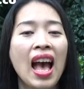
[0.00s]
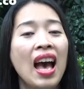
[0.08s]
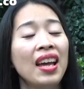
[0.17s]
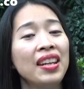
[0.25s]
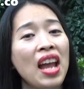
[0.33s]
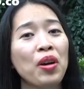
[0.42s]

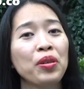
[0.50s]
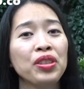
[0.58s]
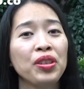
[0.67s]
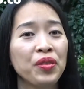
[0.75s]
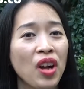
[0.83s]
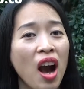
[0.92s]
Now,
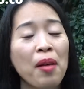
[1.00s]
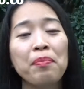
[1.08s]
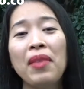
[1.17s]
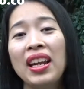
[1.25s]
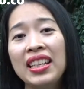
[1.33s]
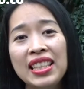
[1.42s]
you've got
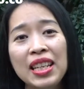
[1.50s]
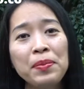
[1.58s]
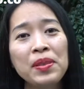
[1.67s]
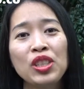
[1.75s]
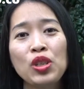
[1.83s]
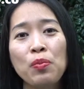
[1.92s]
many
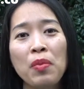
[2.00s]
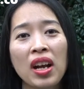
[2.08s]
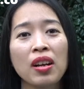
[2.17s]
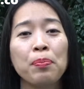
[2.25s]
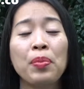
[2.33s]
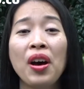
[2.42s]
tips to make
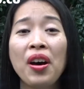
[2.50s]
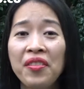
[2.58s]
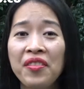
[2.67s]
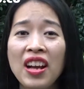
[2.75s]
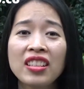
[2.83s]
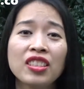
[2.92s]
a
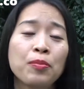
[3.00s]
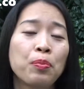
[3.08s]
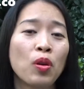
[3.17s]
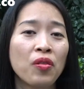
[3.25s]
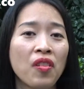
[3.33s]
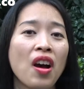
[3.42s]
perfect
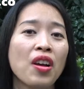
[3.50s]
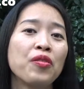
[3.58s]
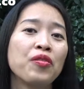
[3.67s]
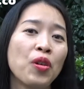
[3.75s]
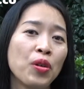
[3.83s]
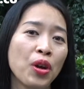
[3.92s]
profile
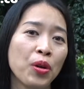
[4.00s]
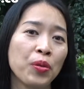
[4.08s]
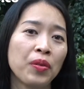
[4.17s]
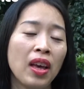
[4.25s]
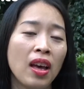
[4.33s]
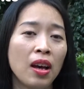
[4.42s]
photo,
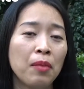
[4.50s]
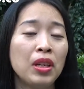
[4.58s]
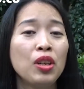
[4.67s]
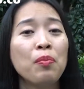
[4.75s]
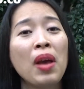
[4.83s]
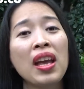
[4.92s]
but
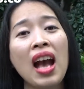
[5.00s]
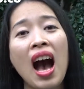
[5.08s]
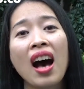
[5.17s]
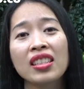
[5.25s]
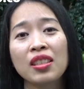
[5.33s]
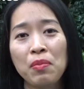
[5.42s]
you may
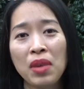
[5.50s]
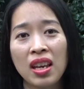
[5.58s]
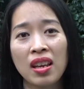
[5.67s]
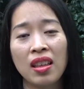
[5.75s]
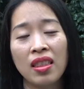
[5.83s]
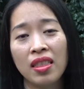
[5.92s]
ask
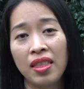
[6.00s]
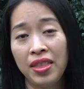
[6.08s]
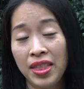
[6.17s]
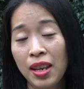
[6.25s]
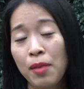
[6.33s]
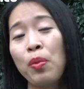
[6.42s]
me
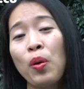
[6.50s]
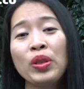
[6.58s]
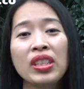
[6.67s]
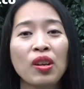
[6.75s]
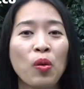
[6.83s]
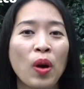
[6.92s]
the
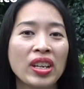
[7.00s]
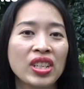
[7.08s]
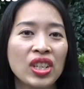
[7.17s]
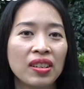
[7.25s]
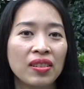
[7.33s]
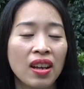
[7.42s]
important
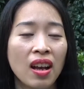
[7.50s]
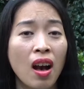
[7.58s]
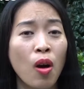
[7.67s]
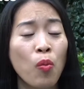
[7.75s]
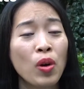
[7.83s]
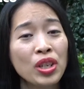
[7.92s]
question:
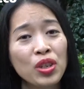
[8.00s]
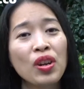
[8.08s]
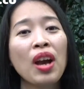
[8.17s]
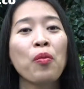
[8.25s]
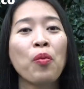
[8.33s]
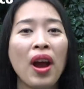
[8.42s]
what should I
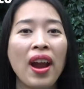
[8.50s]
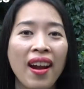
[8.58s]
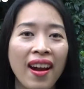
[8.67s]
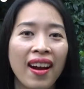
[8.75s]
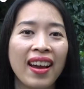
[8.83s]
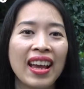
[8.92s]

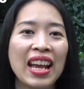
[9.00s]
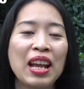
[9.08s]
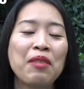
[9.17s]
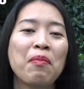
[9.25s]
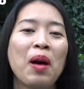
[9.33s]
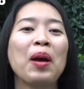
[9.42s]
wear
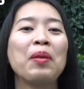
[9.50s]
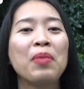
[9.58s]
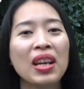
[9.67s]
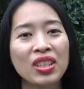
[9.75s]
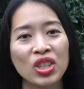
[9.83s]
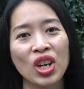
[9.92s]
in my
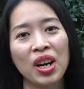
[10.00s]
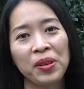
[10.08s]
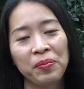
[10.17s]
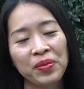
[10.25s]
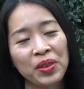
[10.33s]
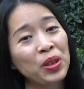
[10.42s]
picture?
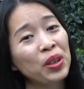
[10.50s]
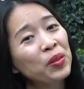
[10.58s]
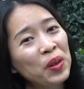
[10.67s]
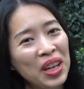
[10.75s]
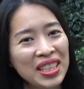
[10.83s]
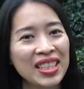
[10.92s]
Good
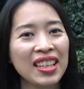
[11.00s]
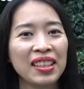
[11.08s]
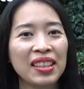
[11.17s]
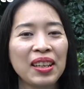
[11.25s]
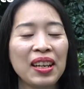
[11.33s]
question.